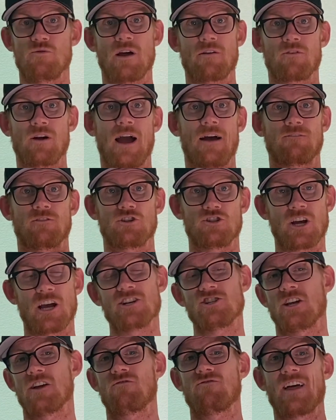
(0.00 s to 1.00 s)
never have to
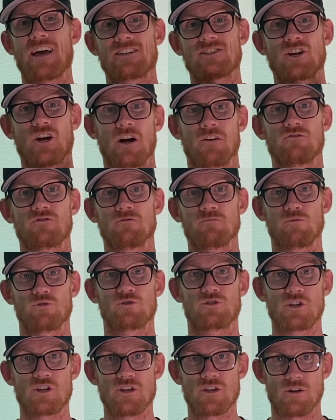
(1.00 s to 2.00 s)
change if that's comfortable
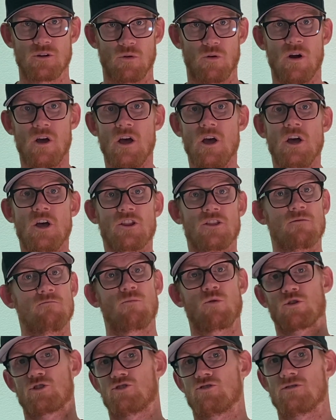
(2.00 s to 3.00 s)
to you. The
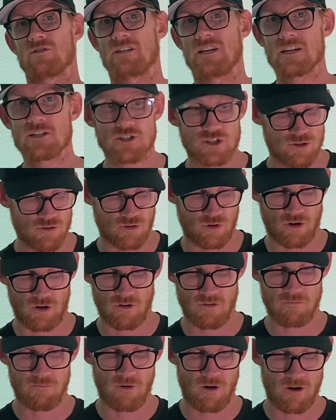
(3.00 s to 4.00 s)
more traditional
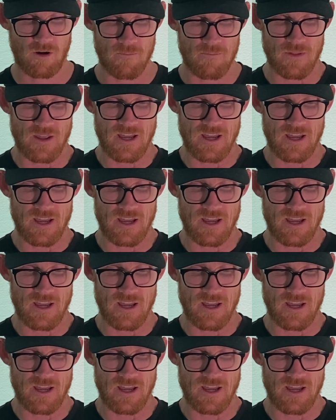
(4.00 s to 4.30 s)
curveball